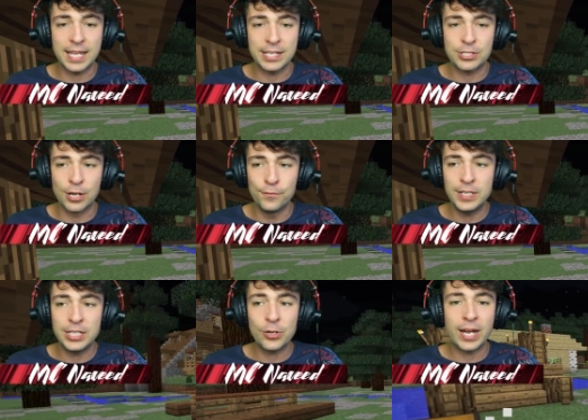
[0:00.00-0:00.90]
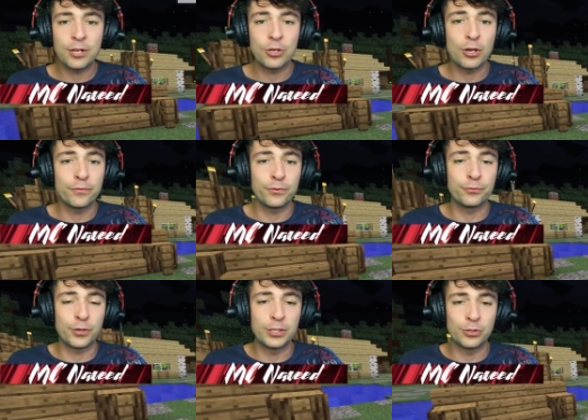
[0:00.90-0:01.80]
and they don't really know how to go through
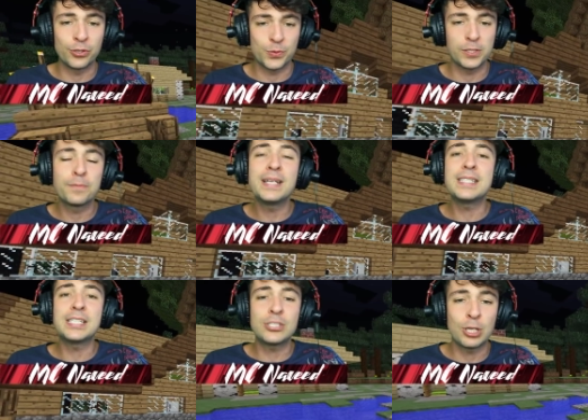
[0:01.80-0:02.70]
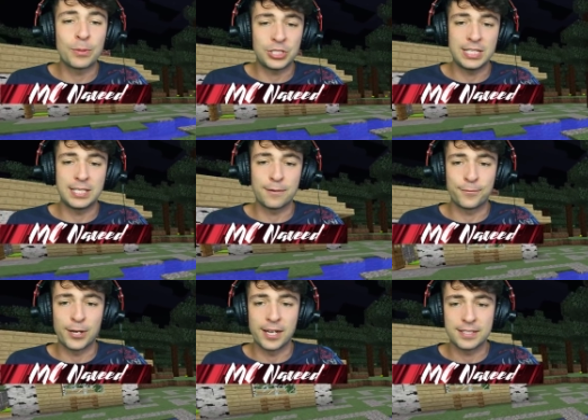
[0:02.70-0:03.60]
front doors, which makes it so much easier for
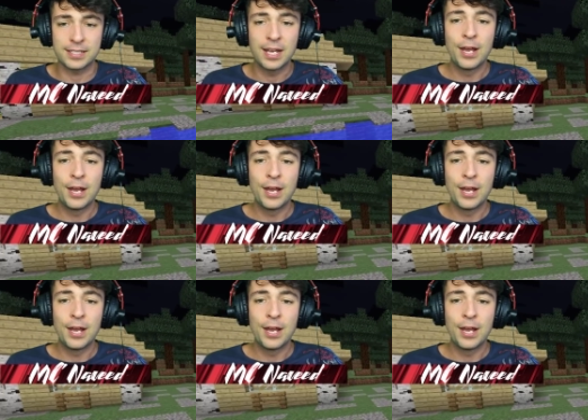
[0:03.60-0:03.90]
us.